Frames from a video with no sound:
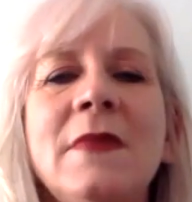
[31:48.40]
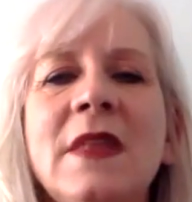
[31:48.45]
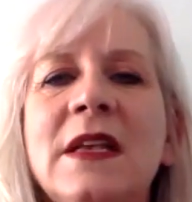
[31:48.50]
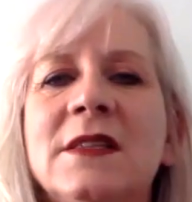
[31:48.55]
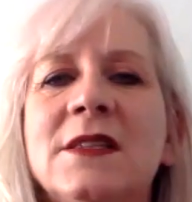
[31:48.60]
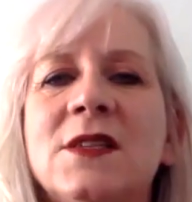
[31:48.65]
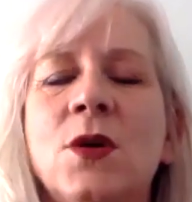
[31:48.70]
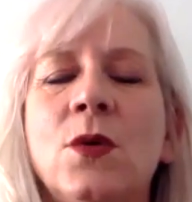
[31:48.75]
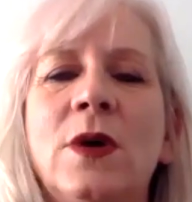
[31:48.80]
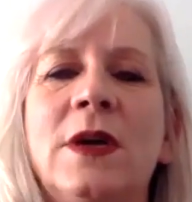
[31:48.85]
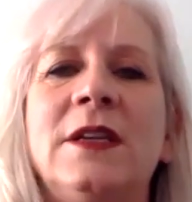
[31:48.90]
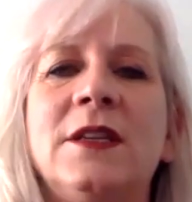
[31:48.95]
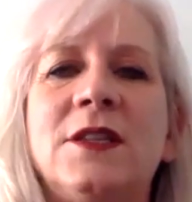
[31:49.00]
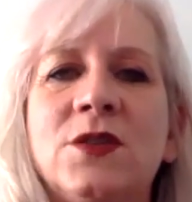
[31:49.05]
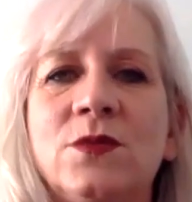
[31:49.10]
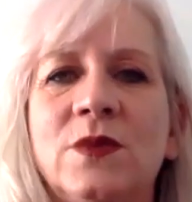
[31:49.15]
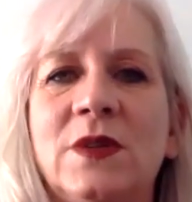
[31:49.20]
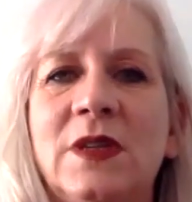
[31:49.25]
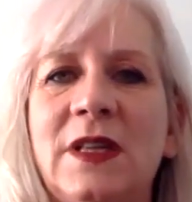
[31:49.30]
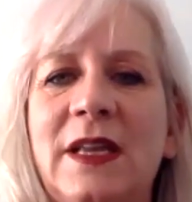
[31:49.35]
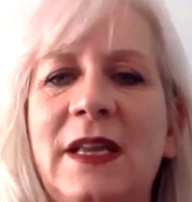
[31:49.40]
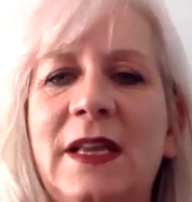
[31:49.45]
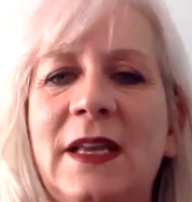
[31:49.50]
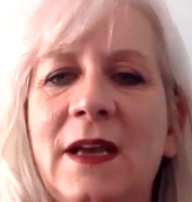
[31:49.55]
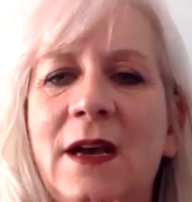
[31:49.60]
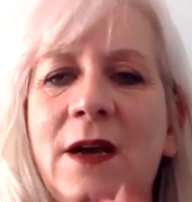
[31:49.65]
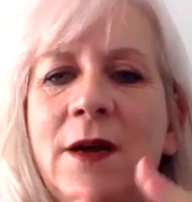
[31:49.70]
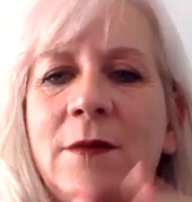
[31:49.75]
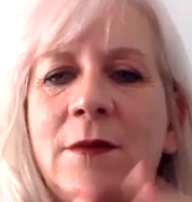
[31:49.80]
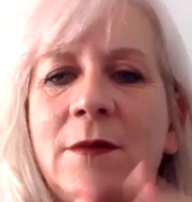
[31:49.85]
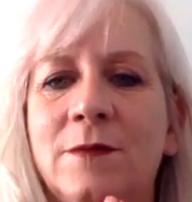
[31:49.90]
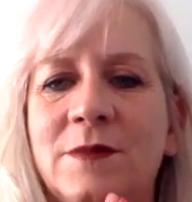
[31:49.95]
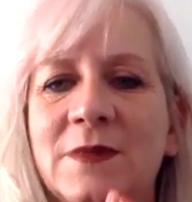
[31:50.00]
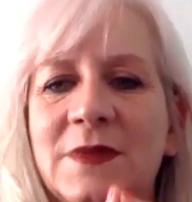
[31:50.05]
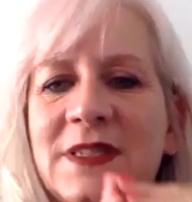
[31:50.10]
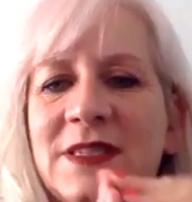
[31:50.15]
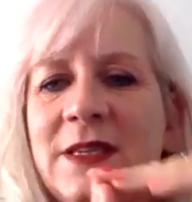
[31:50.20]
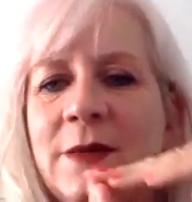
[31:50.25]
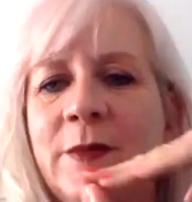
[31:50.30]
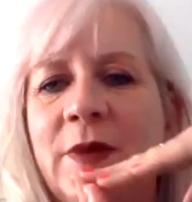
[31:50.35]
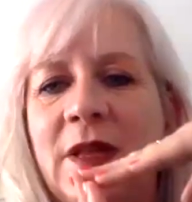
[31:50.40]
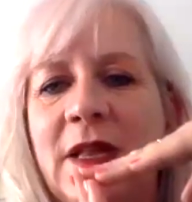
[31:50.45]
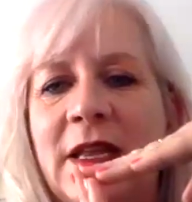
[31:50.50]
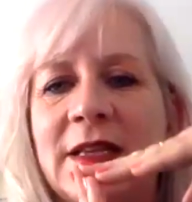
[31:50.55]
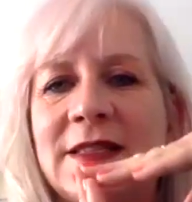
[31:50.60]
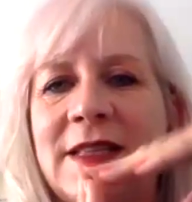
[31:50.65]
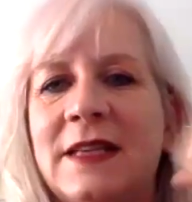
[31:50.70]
It's going to really stimulate us.